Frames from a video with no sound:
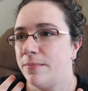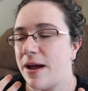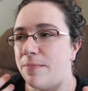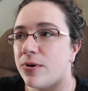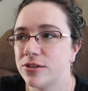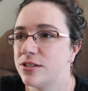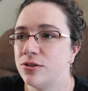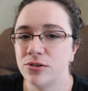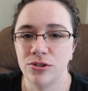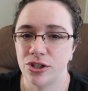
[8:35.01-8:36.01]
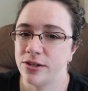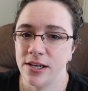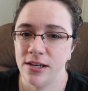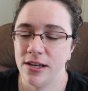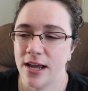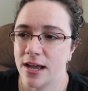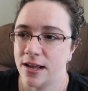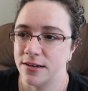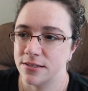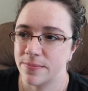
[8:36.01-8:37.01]
my personal journey
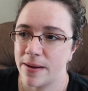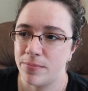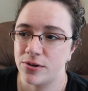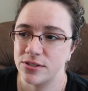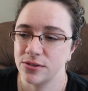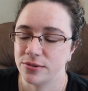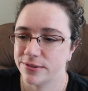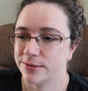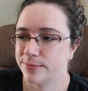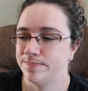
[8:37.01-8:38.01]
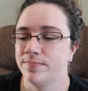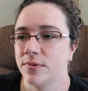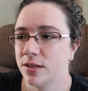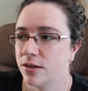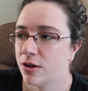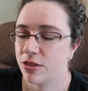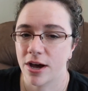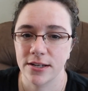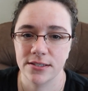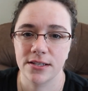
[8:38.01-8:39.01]
and my personal
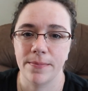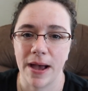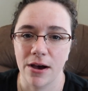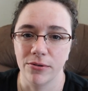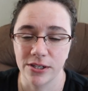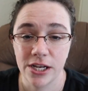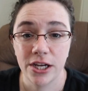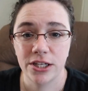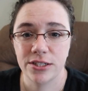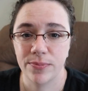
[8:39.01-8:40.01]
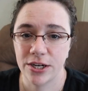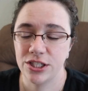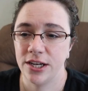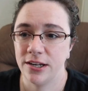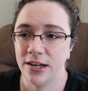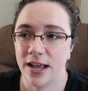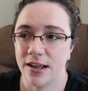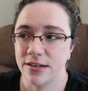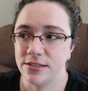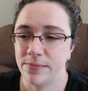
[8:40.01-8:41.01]
thoughts about depression
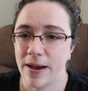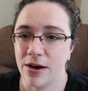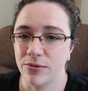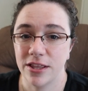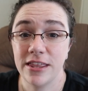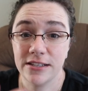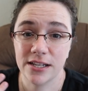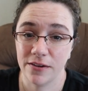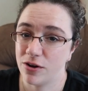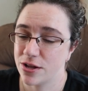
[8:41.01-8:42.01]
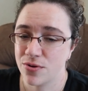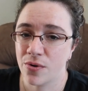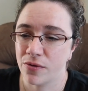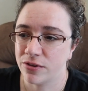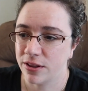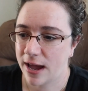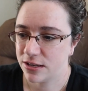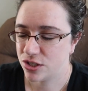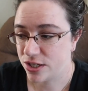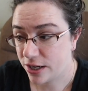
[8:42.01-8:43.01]
and about the things that I've gone through over the
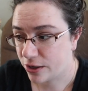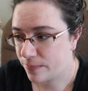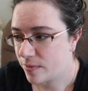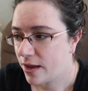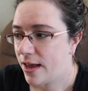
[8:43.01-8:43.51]
last year.